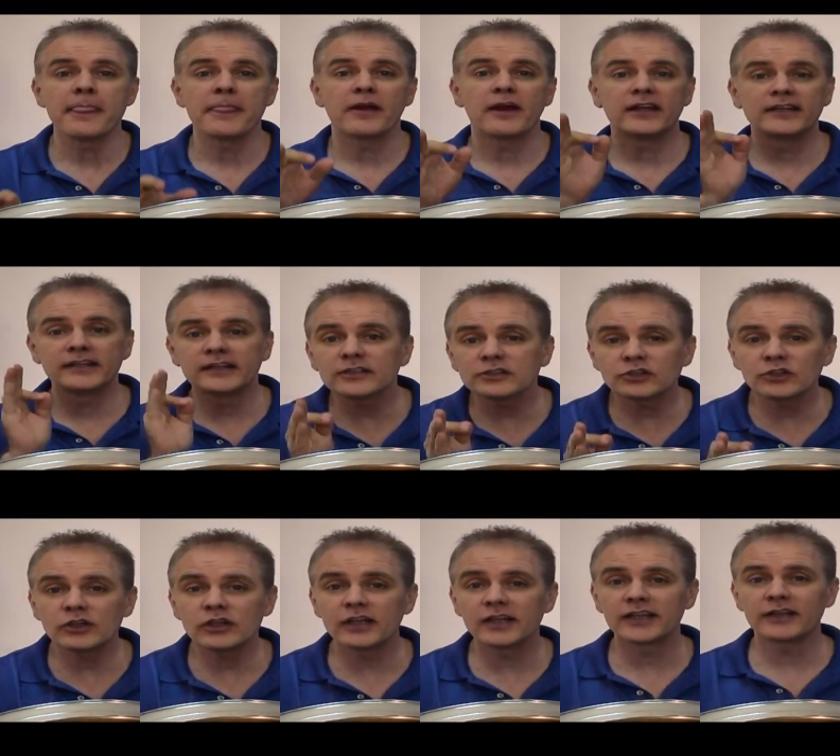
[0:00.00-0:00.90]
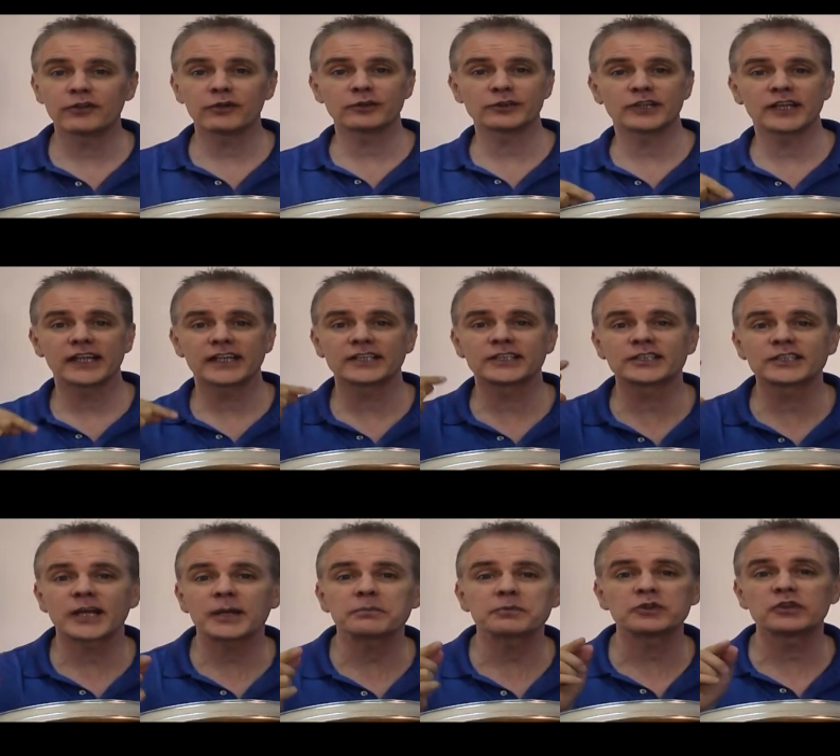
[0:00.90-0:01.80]
Additionally, there's an
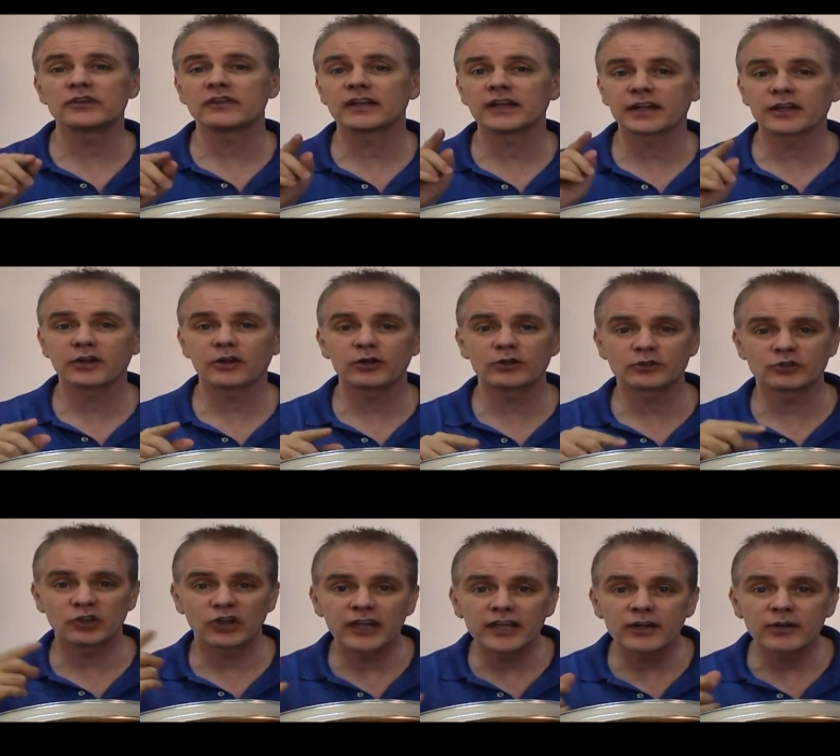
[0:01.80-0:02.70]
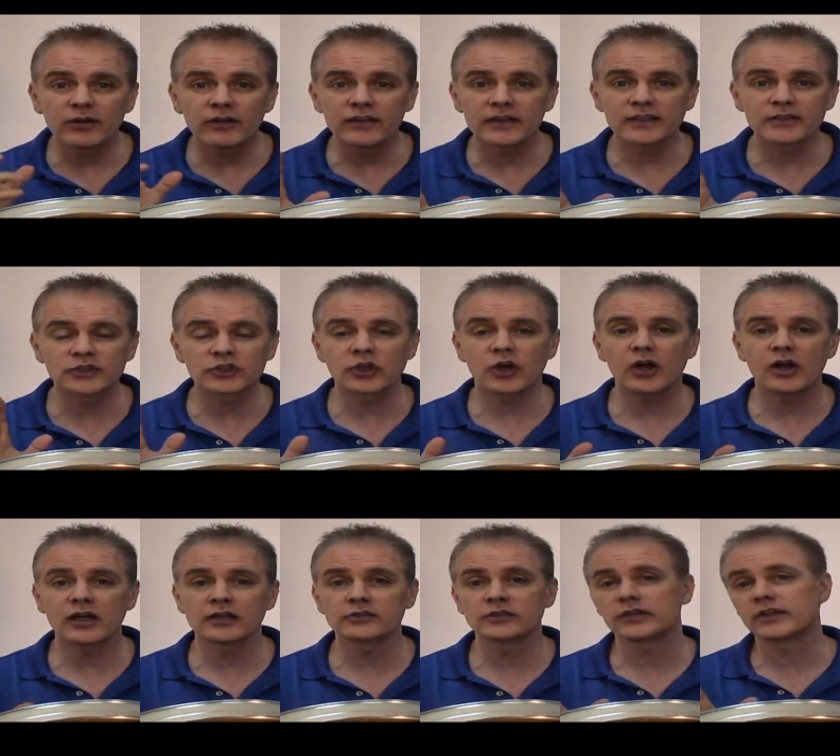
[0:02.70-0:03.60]
exception that occurs later in this
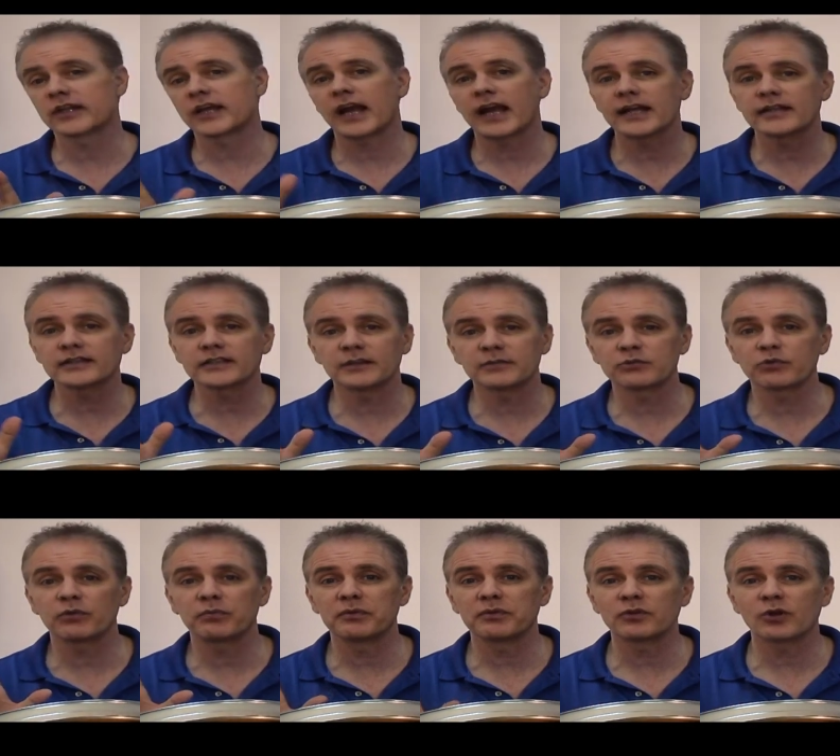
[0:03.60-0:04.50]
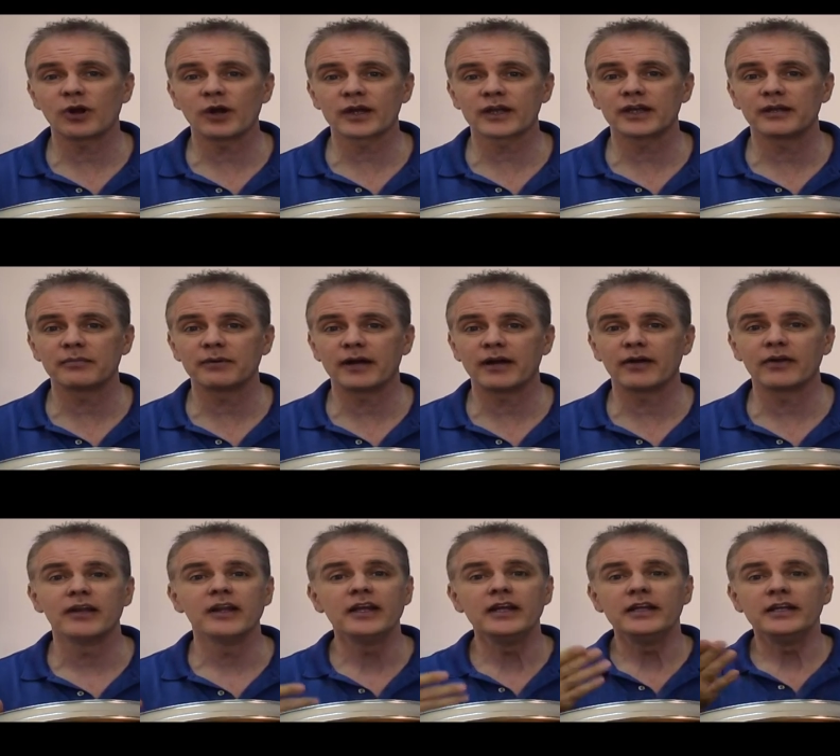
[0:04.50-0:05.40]
song to the concepts we've been talking
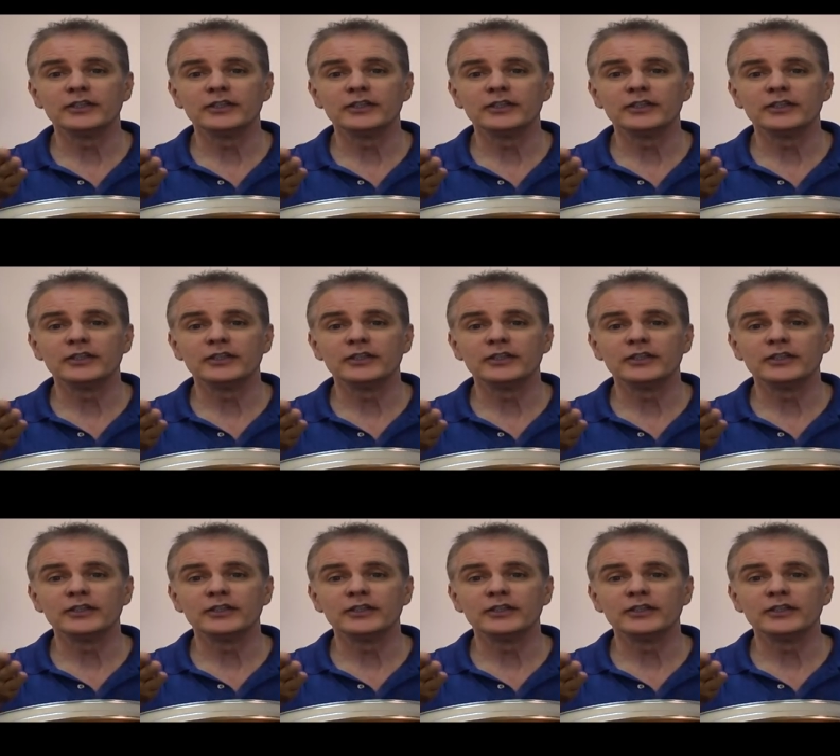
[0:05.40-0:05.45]
about.